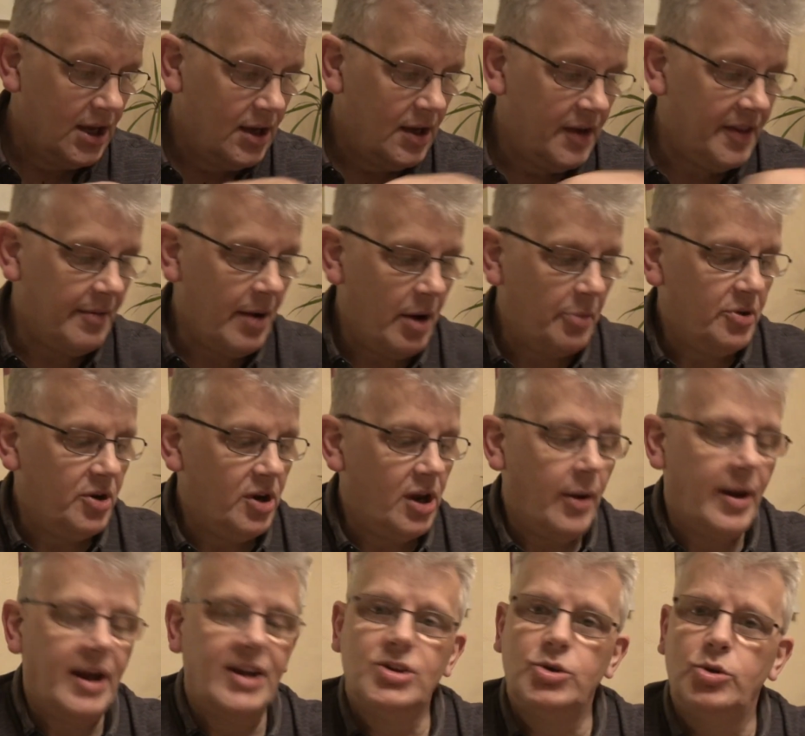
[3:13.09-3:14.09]
At the moment, you go
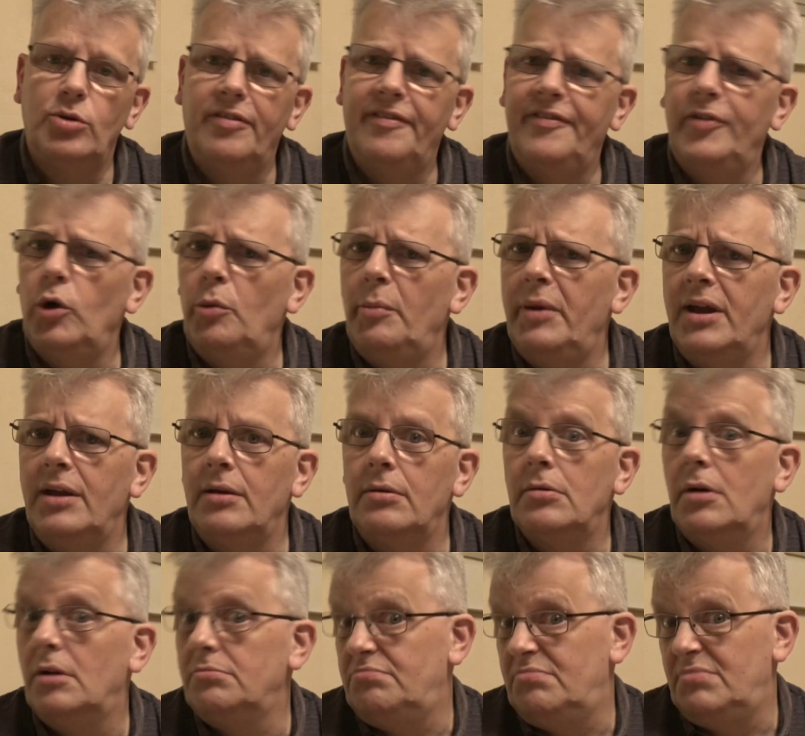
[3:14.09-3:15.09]
out and sort of filming,
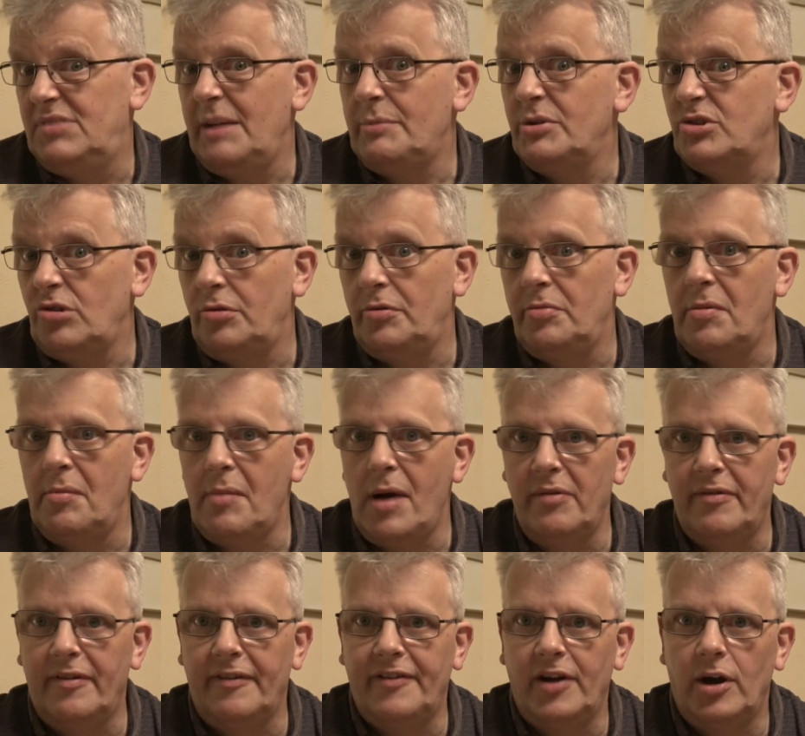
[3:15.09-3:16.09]
I'll demonstrate with my
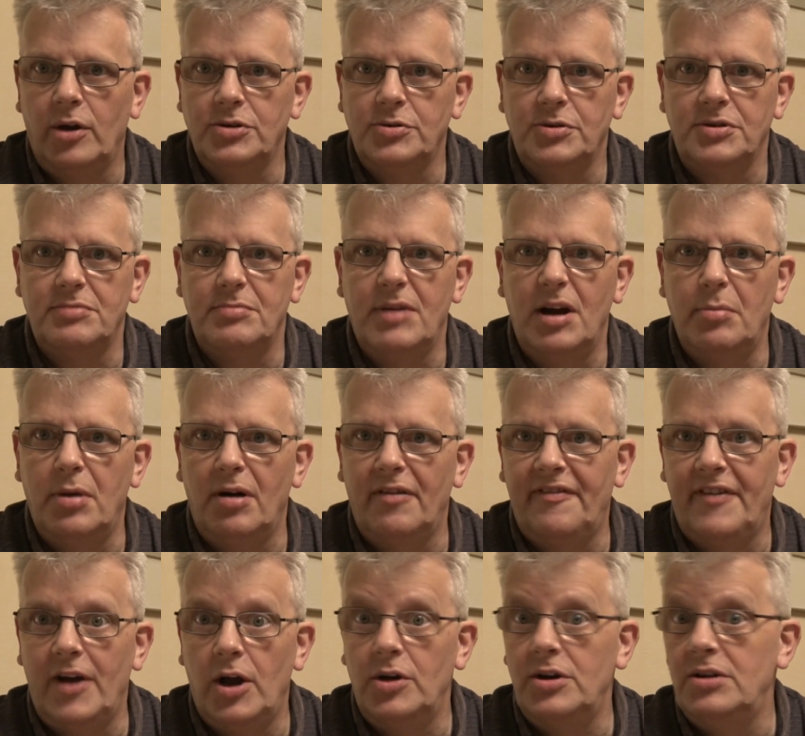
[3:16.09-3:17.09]
mobile phone because it's a mobile
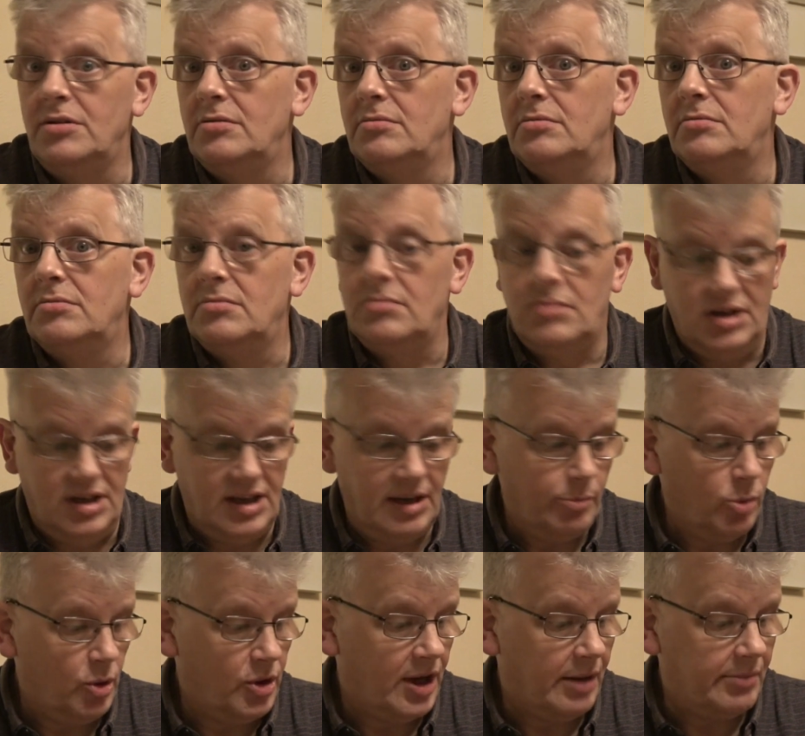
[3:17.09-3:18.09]
phone
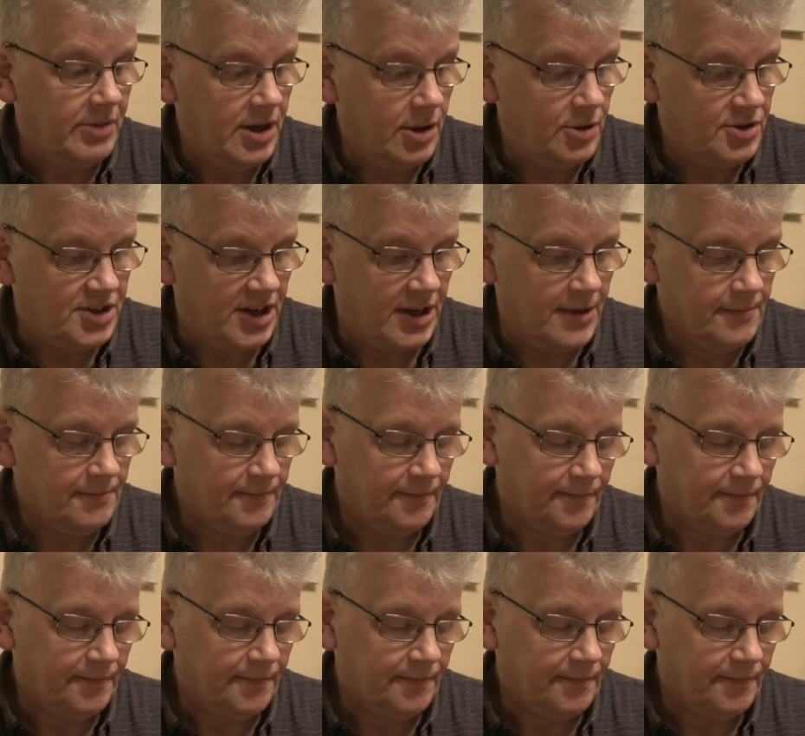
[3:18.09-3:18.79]
gimbal that I'm using.